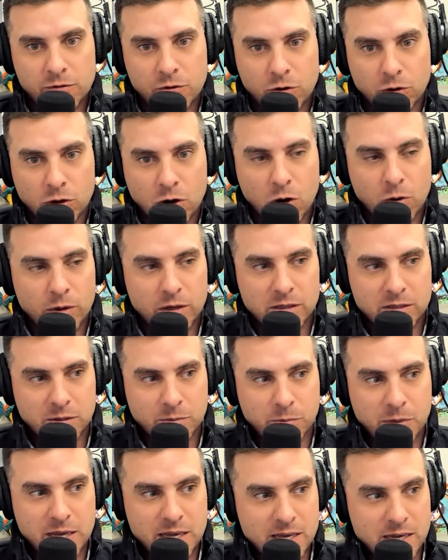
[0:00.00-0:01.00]
you're going to
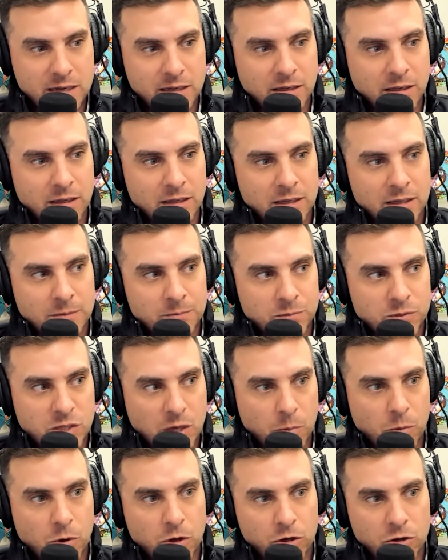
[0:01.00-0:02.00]
be
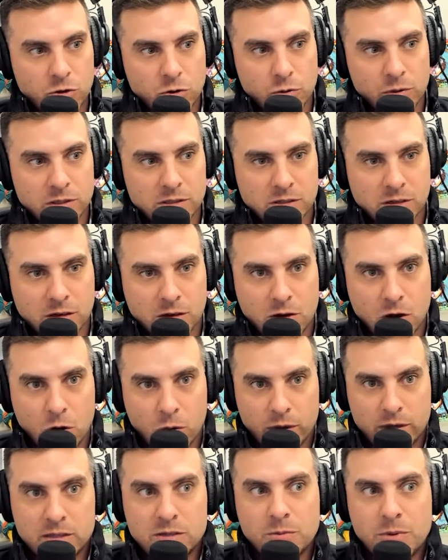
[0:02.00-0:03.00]
someone who is
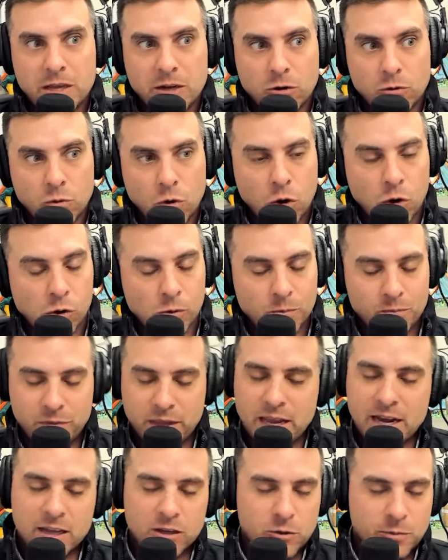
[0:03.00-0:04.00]
going to be in a role.
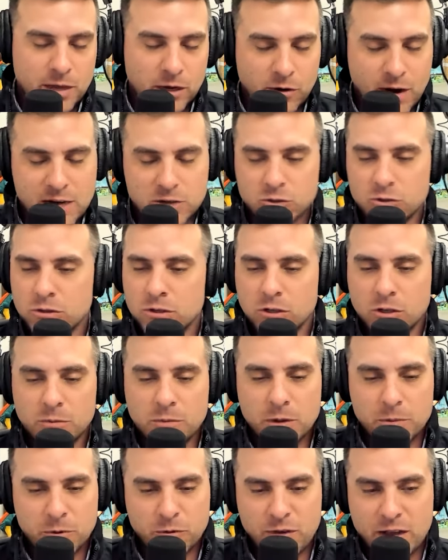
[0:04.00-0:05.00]
And it could be a graduate student, it could
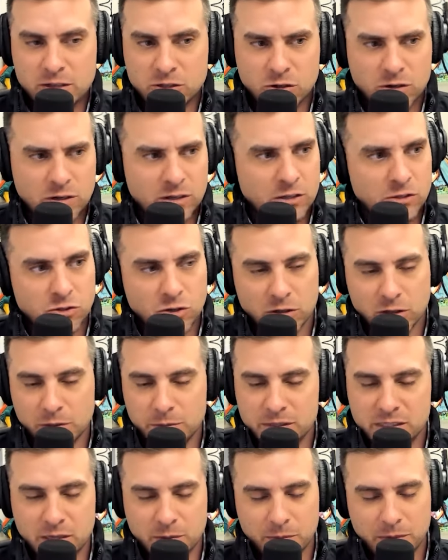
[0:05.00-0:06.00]
be a professor, it could certainly
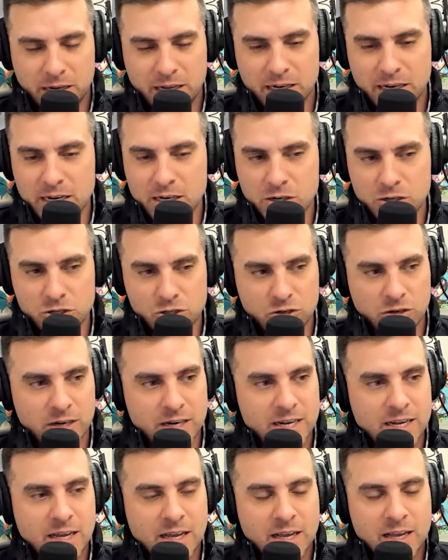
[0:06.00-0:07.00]
be somebody in
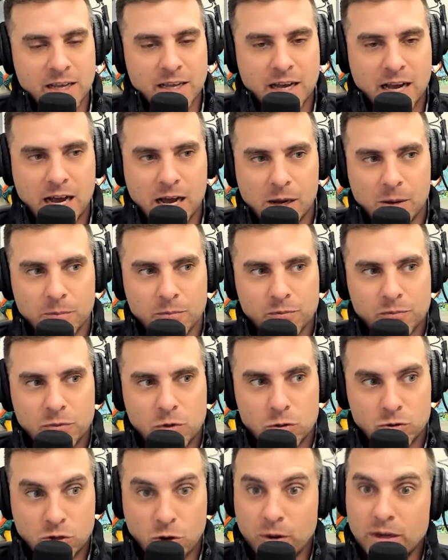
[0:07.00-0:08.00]
industry,
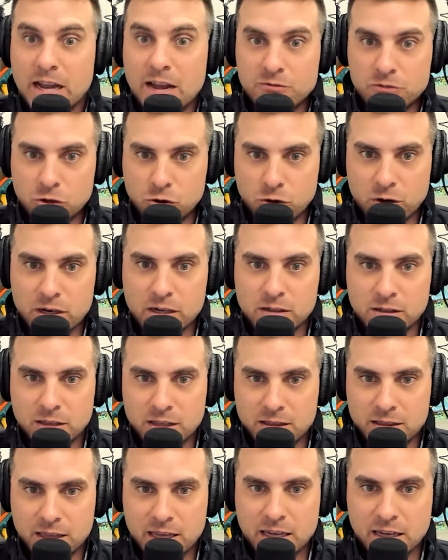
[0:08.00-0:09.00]
who's going to have to
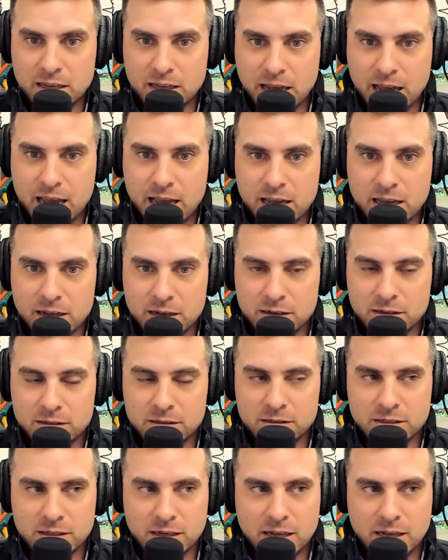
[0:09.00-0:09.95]
critically think and